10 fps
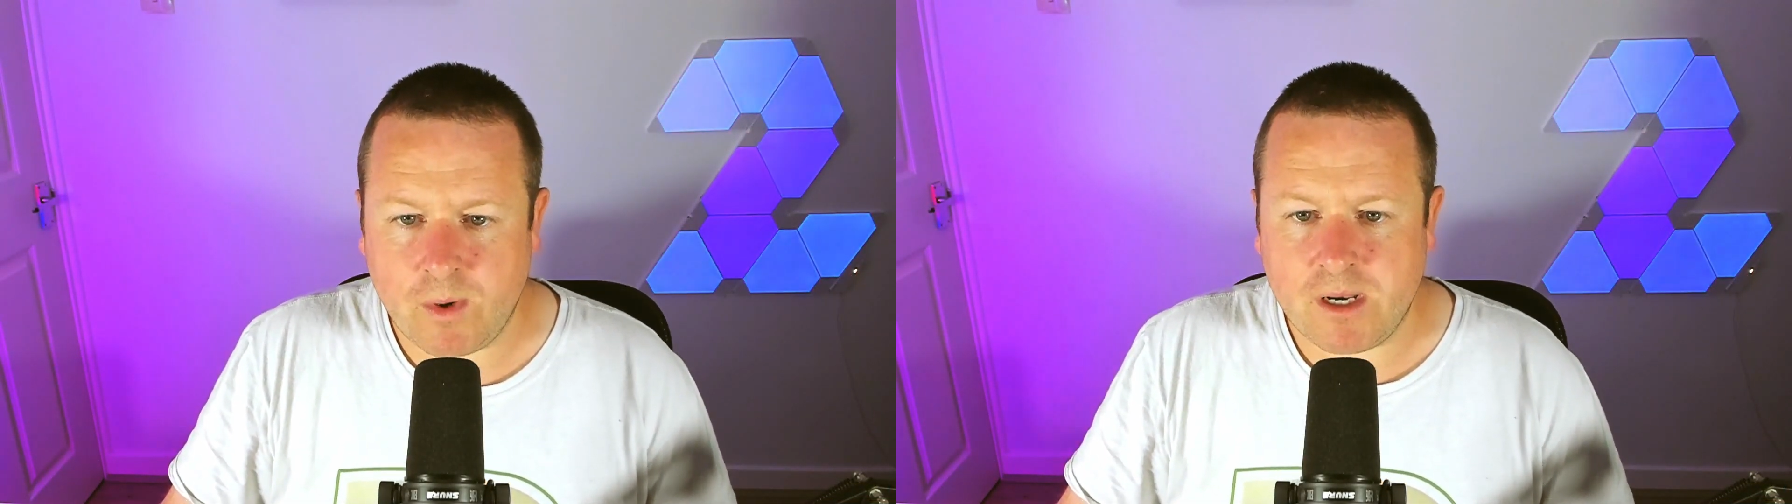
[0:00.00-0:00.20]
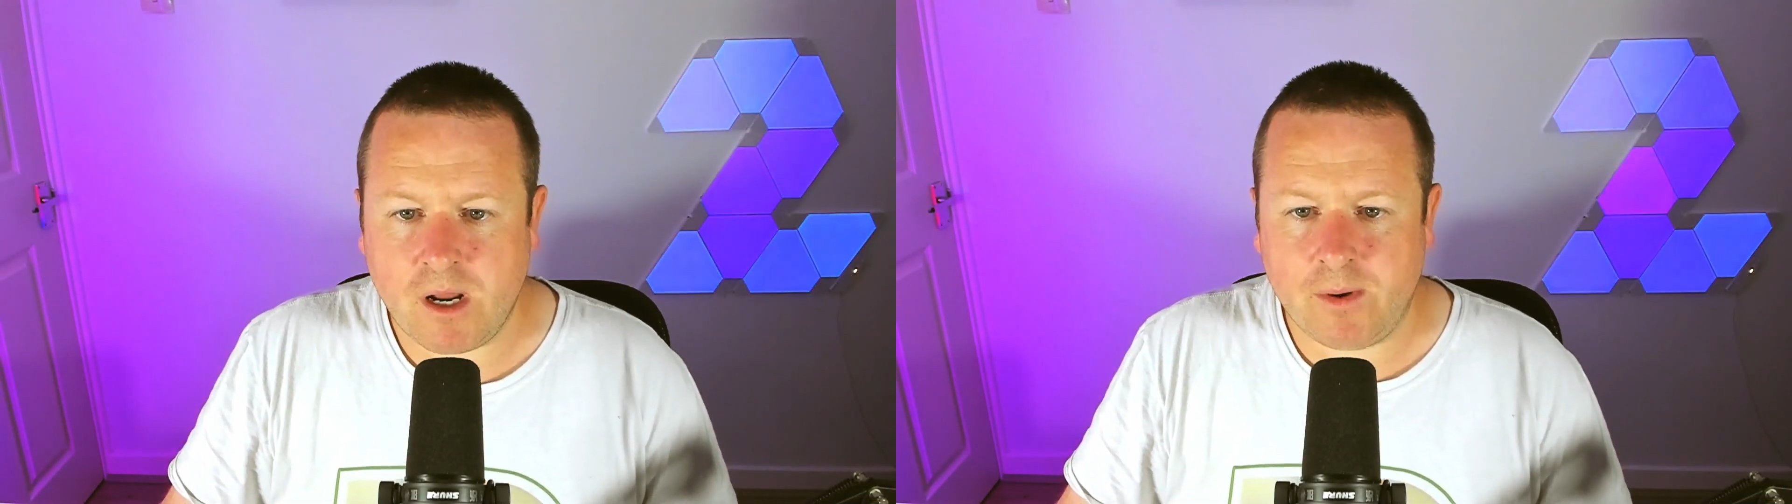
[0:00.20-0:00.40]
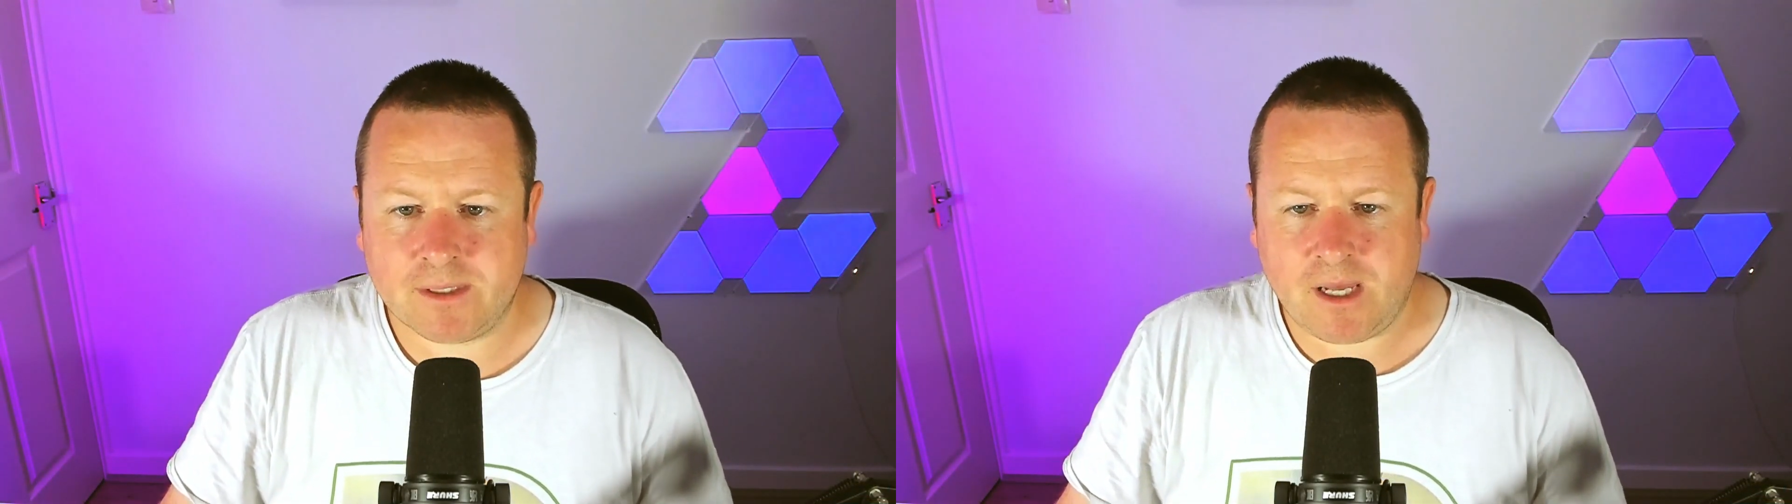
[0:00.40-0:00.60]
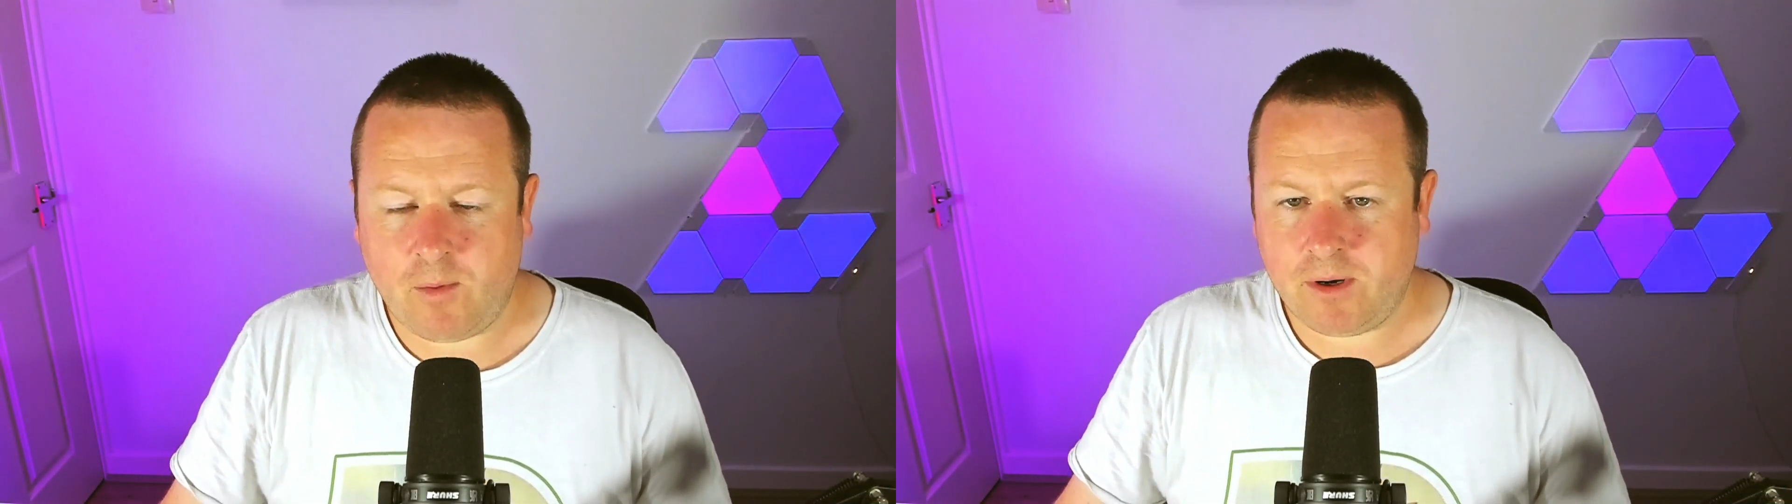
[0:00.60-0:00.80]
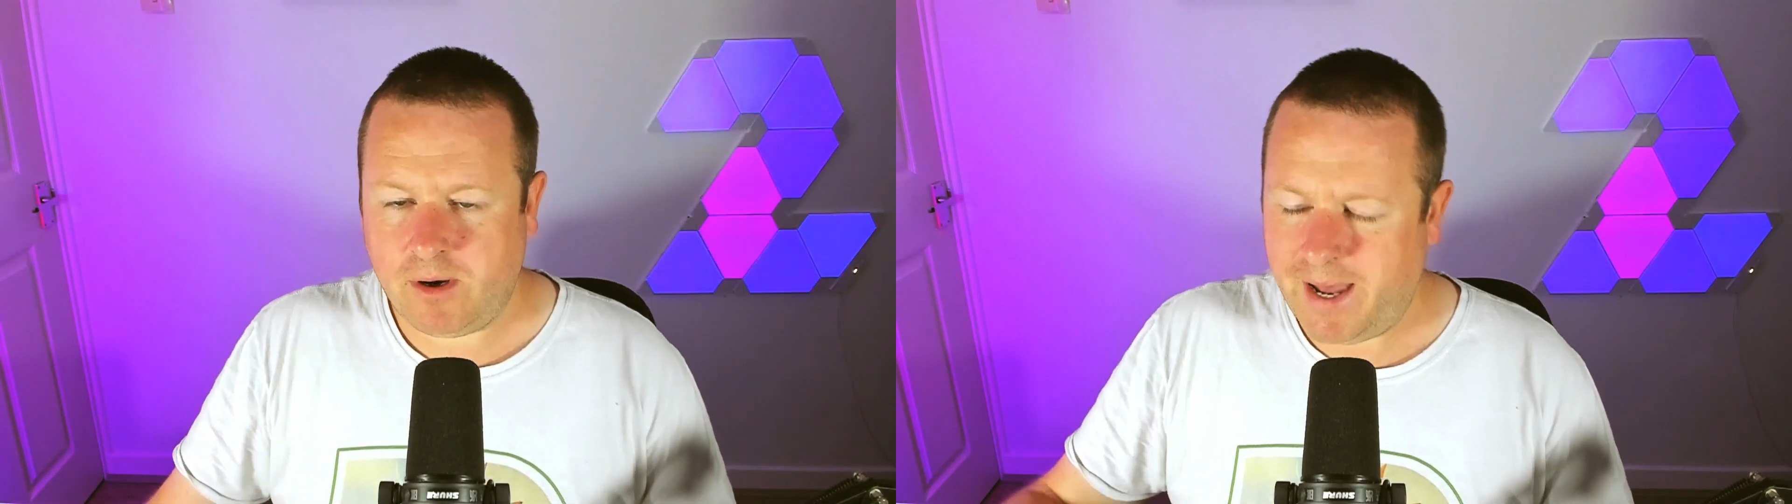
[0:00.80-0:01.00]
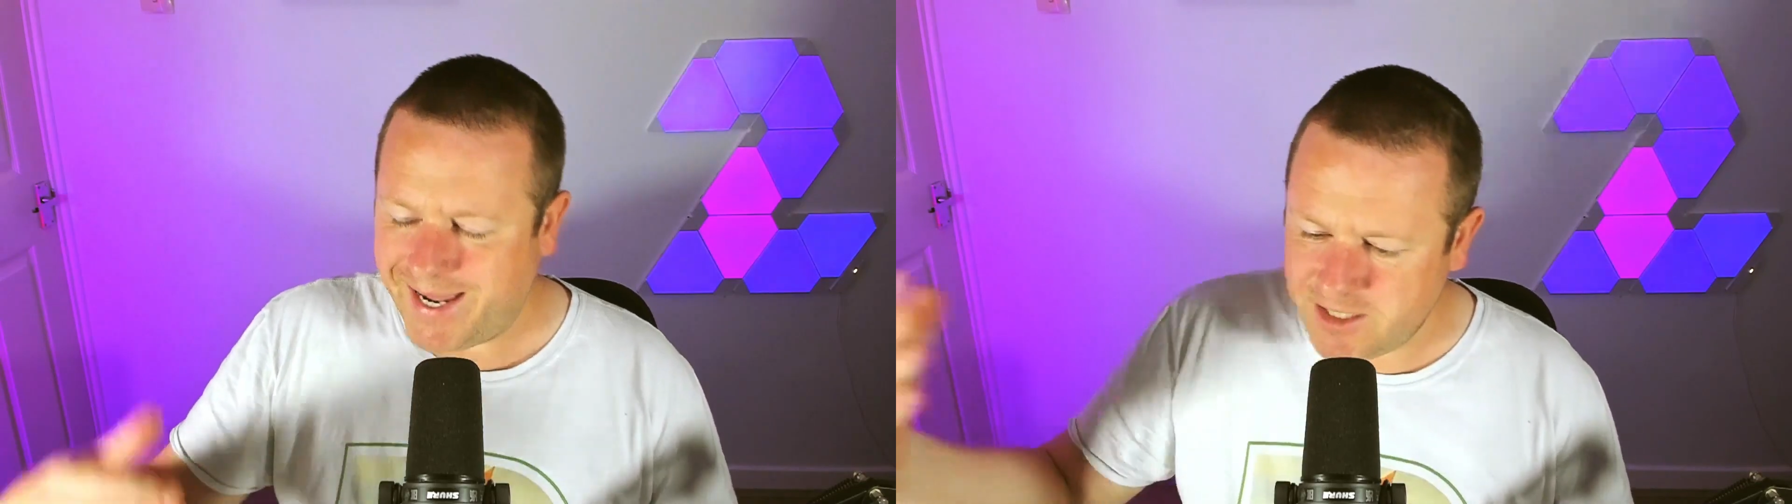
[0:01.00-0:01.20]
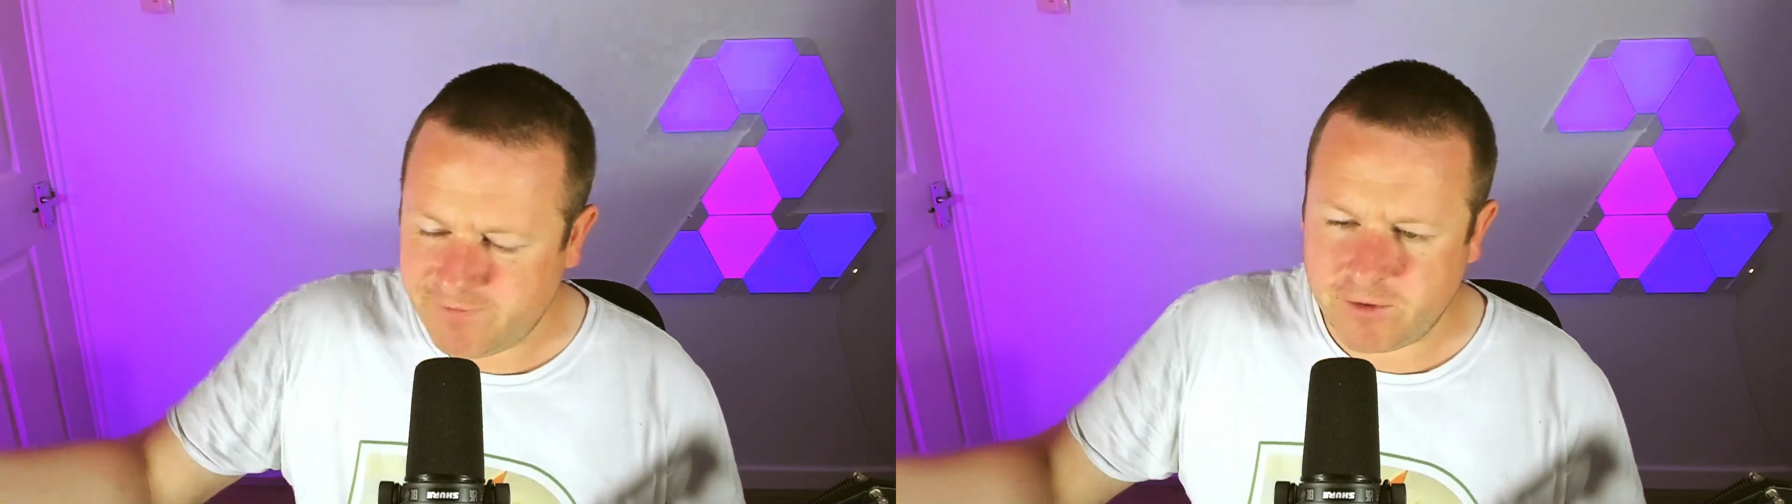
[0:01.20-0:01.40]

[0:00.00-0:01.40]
We know it's there. We know hedge